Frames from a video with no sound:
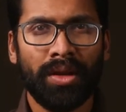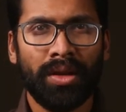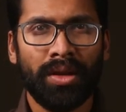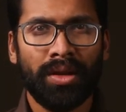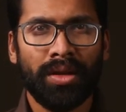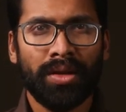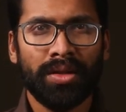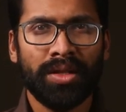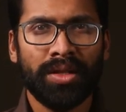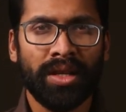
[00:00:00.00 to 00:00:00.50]

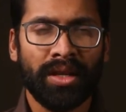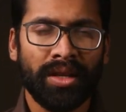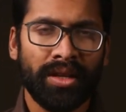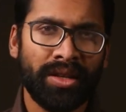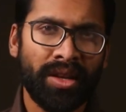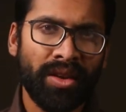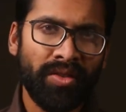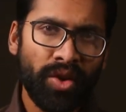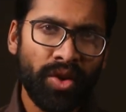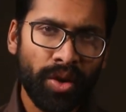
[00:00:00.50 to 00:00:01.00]
See,
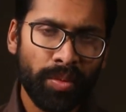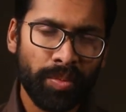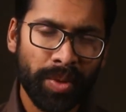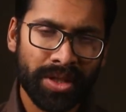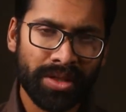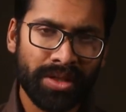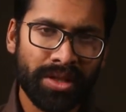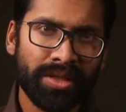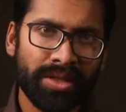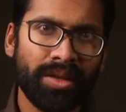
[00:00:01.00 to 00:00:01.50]
give your
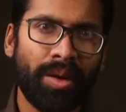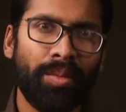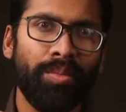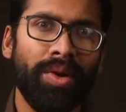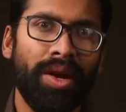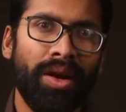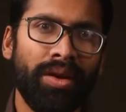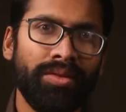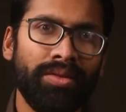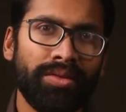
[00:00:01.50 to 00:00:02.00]
business some
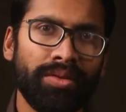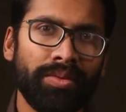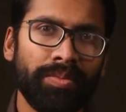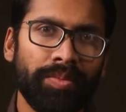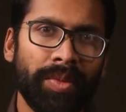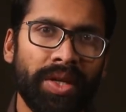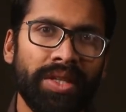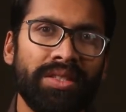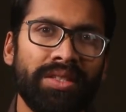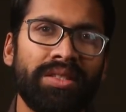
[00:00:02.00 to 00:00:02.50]
love
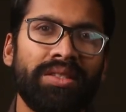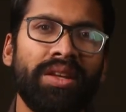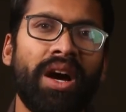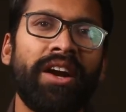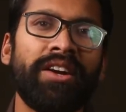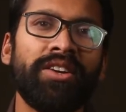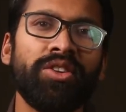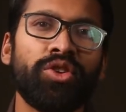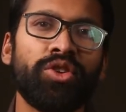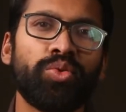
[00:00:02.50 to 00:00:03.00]
and
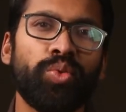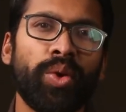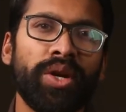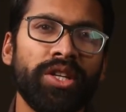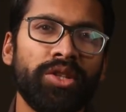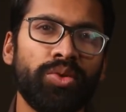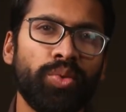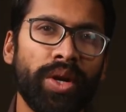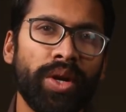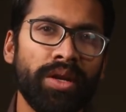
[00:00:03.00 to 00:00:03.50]
start your
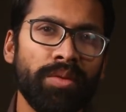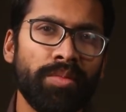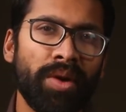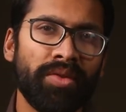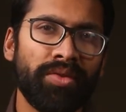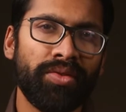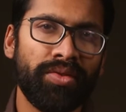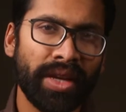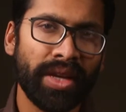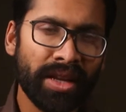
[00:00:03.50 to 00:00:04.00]
2020 by
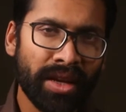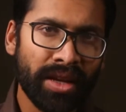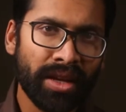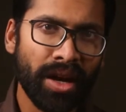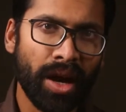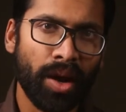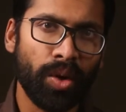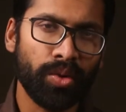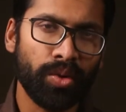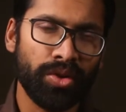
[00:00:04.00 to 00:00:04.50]
figuring
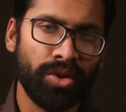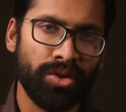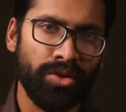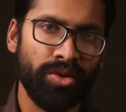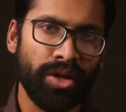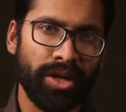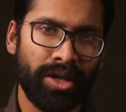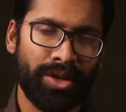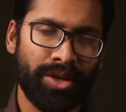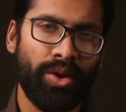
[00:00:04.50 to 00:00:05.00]
out your
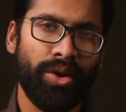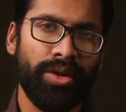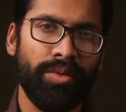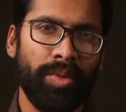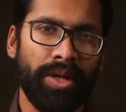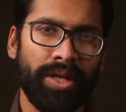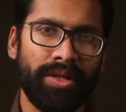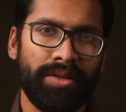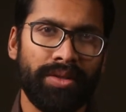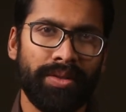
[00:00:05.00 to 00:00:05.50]
unit
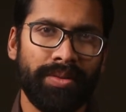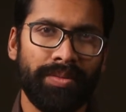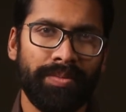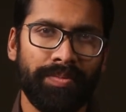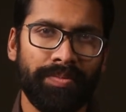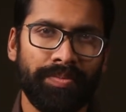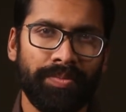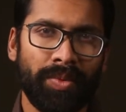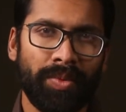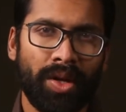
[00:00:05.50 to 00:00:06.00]
economics.
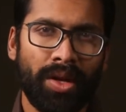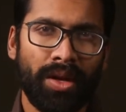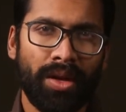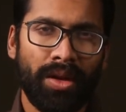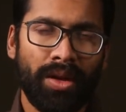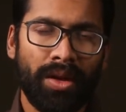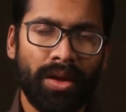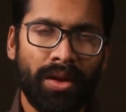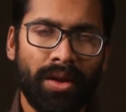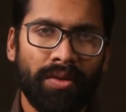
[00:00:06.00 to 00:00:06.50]

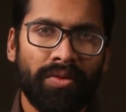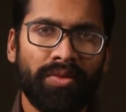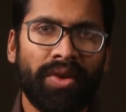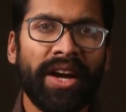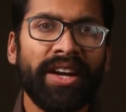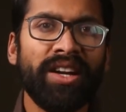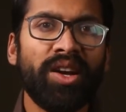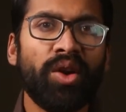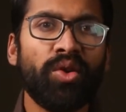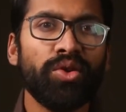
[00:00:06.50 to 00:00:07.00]

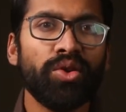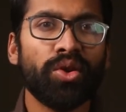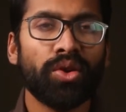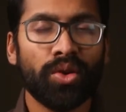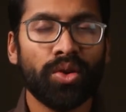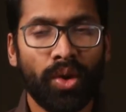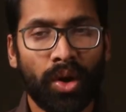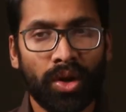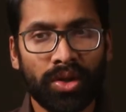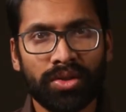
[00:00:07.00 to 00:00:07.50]
Find out your
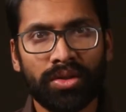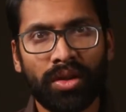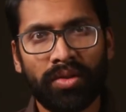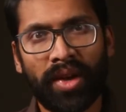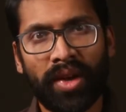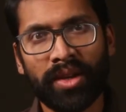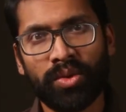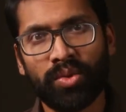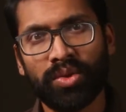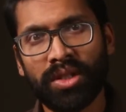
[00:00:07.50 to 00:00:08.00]
cost of
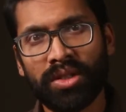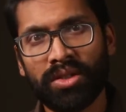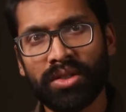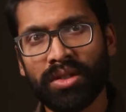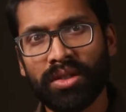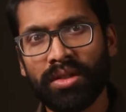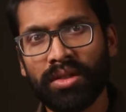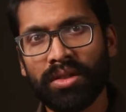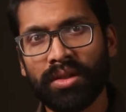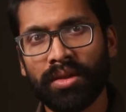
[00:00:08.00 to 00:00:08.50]

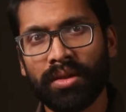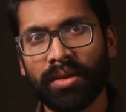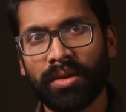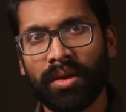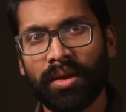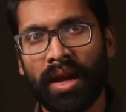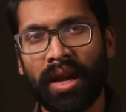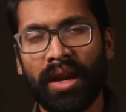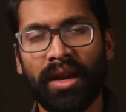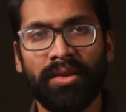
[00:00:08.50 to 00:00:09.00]
acquisition
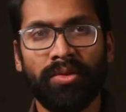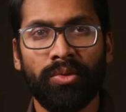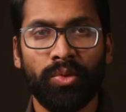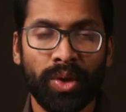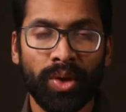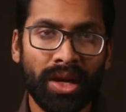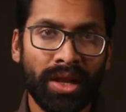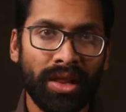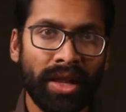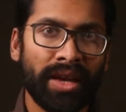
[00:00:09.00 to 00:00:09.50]
and
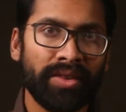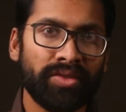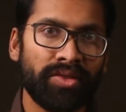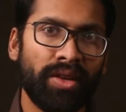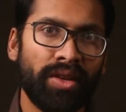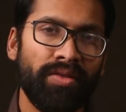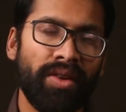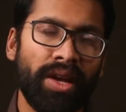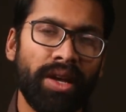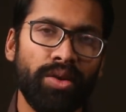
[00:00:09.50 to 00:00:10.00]
real
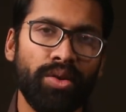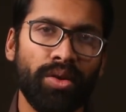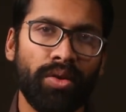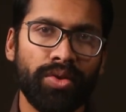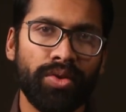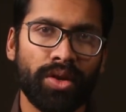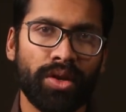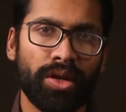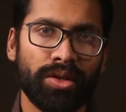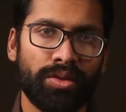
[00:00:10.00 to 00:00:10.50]
lifetime value of
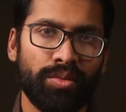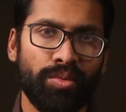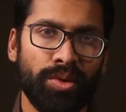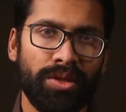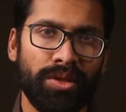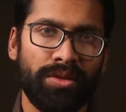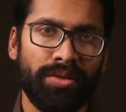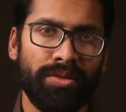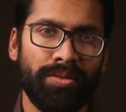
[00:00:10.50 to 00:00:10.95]
your customers.